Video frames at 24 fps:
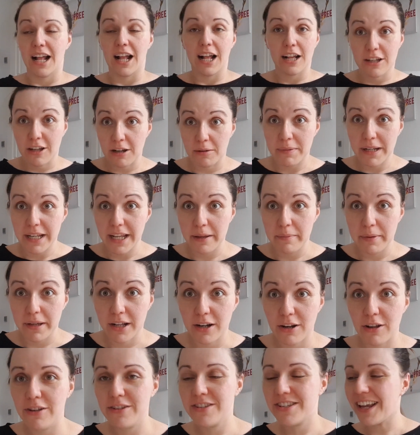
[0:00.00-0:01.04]
I'll come a little
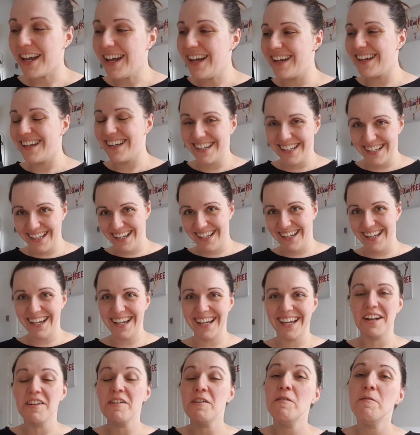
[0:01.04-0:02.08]
bit closer
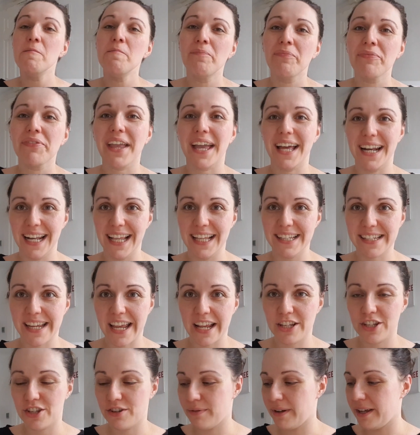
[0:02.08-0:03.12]
and let's
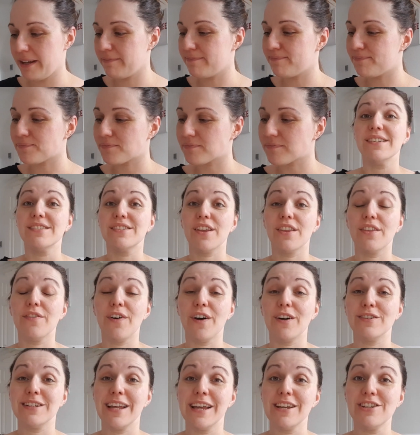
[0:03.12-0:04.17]
get to it. So the
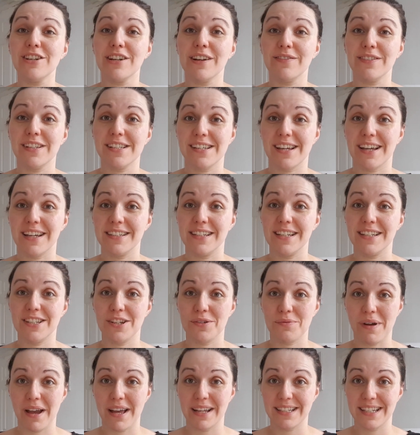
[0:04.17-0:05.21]
foundation I've decided
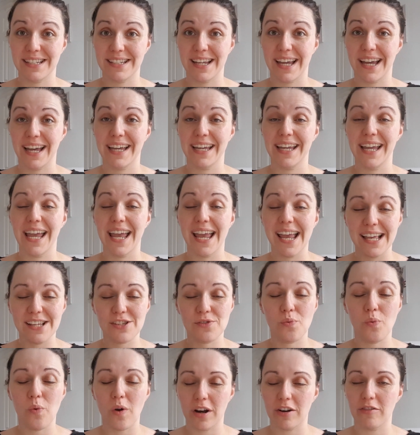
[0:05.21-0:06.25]
to wear today
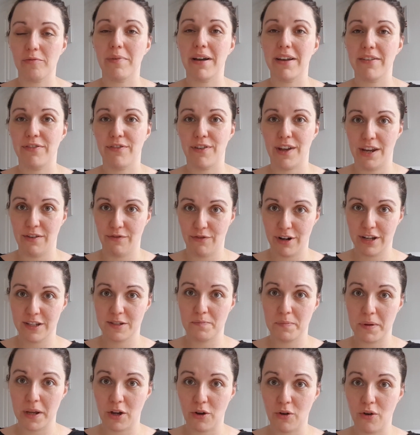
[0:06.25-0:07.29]
is one of my favorites
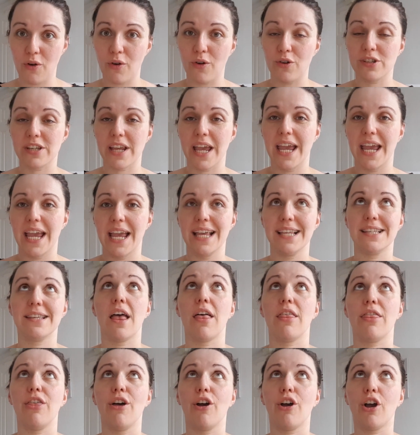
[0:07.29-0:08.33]
because it is
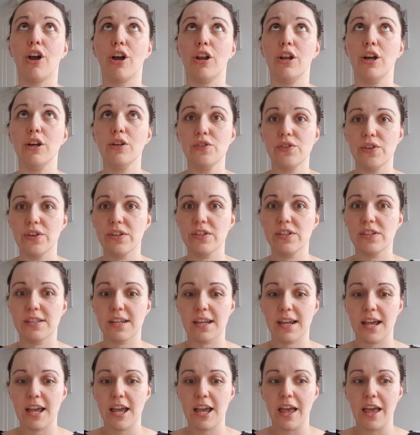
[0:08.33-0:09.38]
the closest
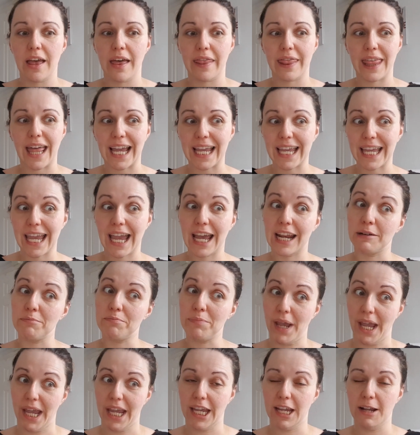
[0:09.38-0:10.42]
that can
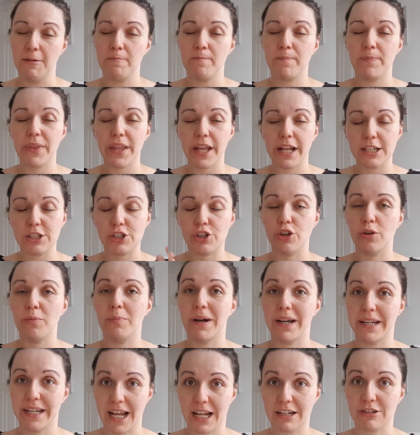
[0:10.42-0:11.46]
be to
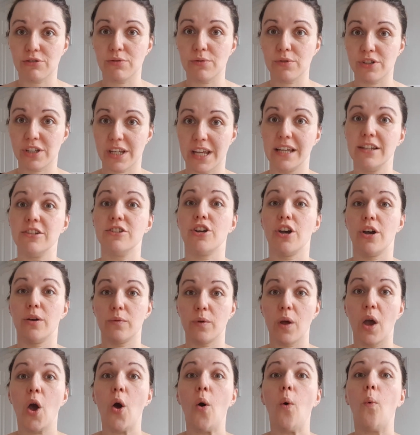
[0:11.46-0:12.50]
my natural skin
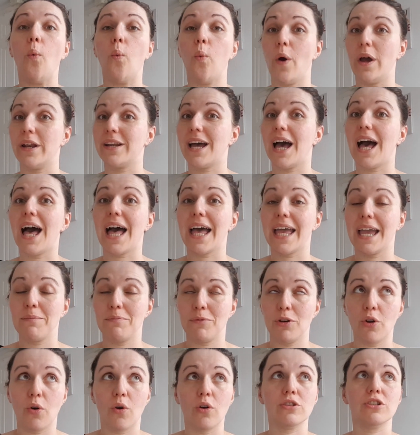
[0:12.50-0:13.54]
tone when
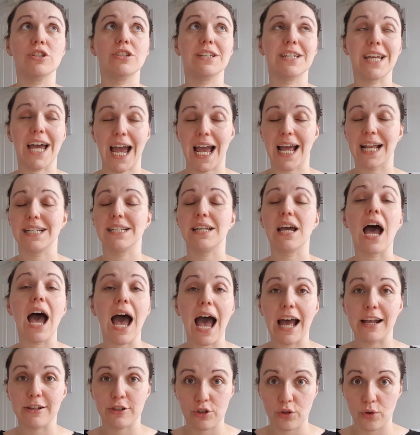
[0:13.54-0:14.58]
I'm not tanned
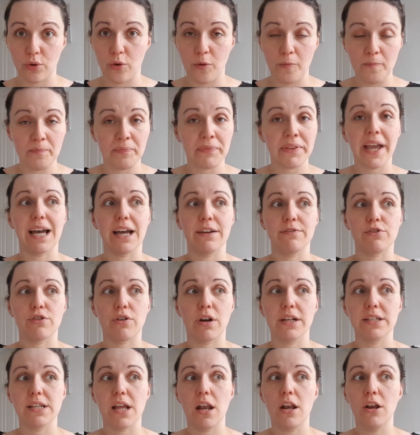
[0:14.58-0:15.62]
at all. I've
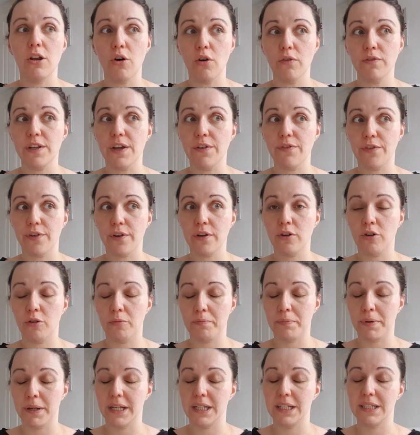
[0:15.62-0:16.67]
tried a lot of different
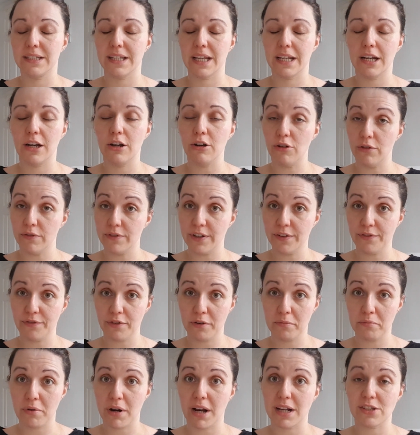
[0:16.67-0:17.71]
companies and a lot of
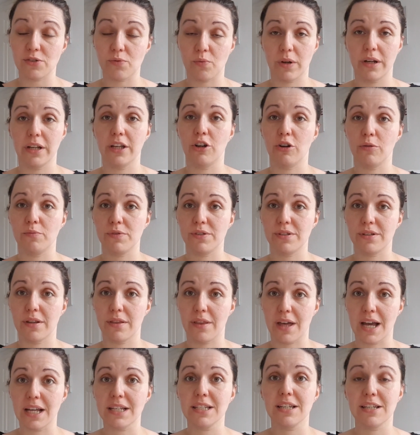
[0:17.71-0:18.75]
different brands when it comes to
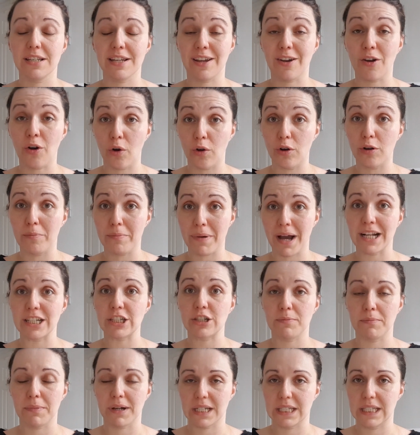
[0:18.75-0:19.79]
that to color
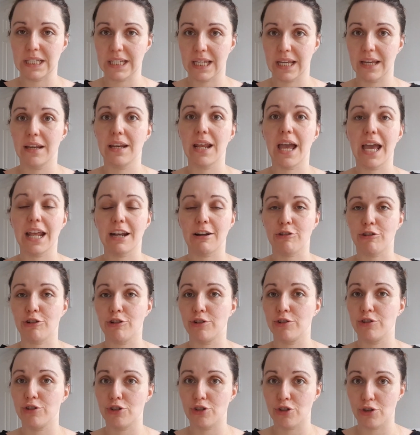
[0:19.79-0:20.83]
match my skin, and I
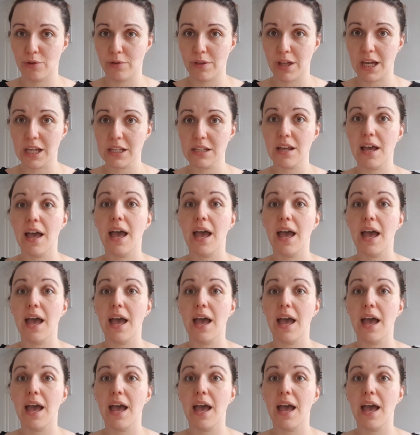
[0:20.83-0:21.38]
couldn't do that